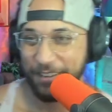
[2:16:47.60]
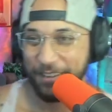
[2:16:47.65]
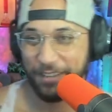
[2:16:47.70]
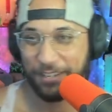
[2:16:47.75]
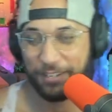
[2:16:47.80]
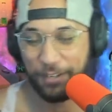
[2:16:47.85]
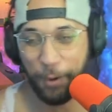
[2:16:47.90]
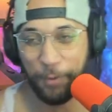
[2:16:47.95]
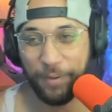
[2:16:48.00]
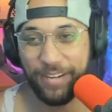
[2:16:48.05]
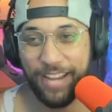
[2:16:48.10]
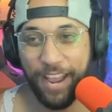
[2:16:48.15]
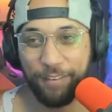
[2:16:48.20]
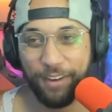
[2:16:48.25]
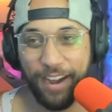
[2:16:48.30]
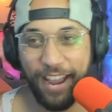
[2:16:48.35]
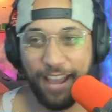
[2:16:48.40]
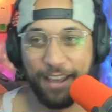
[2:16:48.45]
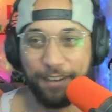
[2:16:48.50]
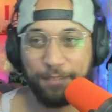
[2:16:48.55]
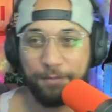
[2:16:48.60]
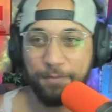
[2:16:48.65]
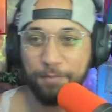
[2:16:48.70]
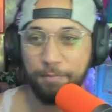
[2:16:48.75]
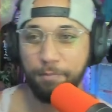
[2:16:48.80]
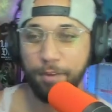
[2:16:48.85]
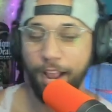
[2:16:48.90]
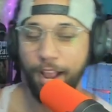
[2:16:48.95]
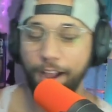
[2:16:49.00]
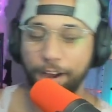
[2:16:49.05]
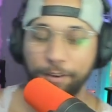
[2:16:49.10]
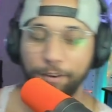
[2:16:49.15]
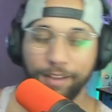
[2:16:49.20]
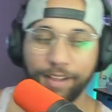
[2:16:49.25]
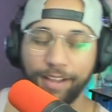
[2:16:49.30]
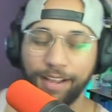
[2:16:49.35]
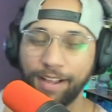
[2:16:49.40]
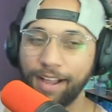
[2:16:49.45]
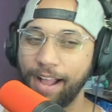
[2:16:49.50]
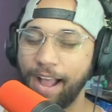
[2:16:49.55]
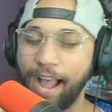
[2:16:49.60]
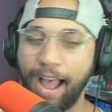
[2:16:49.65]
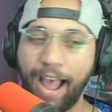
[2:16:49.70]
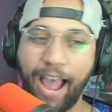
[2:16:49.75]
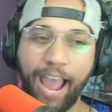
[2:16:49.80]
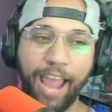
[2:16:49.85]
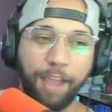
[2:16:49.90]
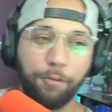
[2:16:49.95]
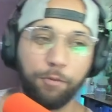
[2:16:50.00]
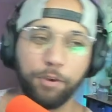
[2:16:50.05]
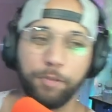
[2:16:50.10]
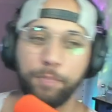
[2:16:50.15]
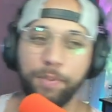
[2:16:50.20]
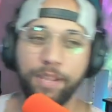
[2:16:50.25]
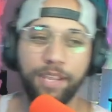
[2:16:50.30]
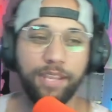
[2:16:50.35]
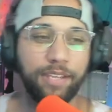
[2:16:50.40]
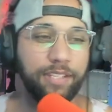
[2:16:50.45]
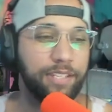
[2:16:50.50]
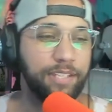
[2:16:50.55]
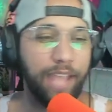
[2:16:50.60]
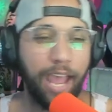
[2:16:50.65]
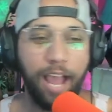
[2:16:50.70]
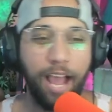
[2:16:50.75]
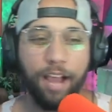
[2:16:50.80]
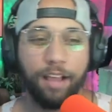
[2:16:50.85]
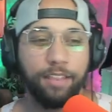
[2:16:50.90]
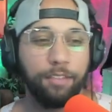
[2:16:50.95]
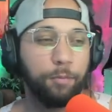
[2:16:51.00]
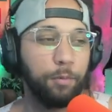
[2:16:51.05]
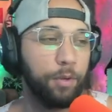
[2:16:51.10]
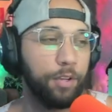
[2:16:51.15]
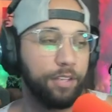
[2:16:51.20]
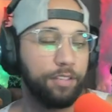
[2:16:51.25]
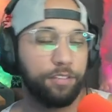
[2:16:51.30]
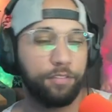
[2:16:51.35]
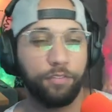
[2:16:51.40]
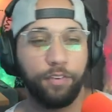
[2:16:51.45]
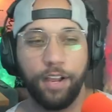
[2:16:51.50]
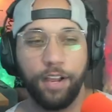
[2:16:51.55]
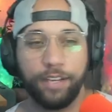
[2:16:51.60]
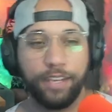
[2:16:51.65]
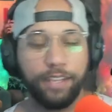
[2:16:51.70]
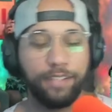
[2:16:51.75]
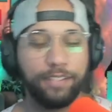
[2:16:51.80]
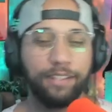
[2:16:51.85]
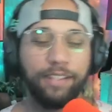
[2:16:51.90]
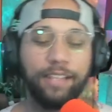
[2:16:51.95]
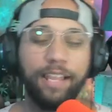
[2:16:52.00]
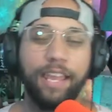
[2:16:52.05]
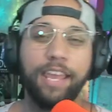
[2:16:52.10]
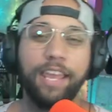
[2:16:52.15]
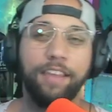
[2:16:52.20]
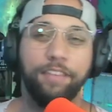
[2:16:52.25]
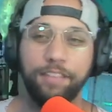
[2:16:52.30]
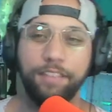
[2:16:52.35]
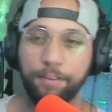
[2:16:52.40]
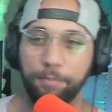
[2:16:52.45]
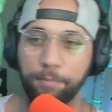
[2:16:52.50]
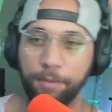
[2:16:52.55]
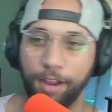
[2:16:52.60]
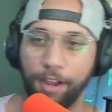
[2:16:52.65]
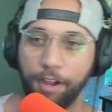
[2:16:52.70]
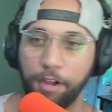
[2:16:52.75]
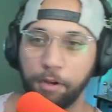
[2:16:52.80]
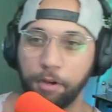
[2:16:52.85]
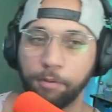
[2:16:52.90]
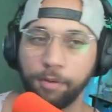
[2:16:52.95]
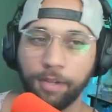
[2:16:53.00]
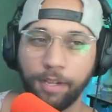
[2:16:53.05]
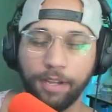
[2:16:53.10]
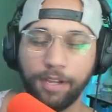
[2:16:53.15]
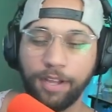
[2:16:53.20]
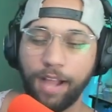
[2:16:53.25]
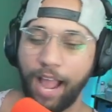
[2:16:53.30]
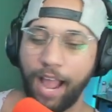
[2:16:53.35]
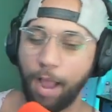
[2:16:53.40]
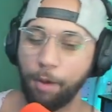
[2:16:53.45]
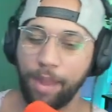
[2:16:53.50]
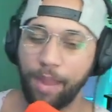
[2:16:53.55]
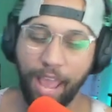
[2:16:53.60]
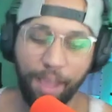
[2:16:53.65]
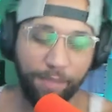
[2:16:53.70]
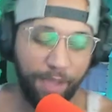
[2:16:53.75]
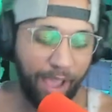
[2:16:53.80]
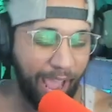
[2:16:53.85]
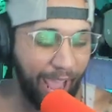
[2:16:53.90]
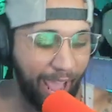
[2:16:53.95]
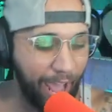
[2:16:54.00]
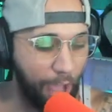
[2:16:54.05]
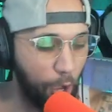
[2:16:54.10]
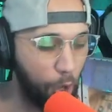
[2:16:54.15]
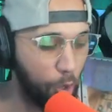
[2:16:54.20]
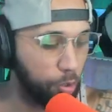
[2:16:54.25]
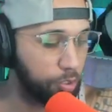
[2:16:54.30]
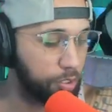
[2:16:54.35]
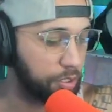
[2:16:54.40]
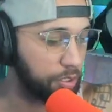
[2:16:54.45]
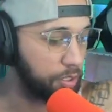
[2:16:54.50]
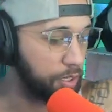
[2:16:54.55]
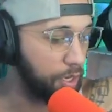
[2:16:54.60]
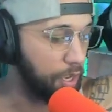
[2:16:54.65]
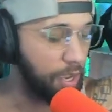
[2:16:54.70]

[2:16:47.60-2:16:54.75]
Show would never end, bro. I would be just out in the woods, fucking living, bro. I would have a house.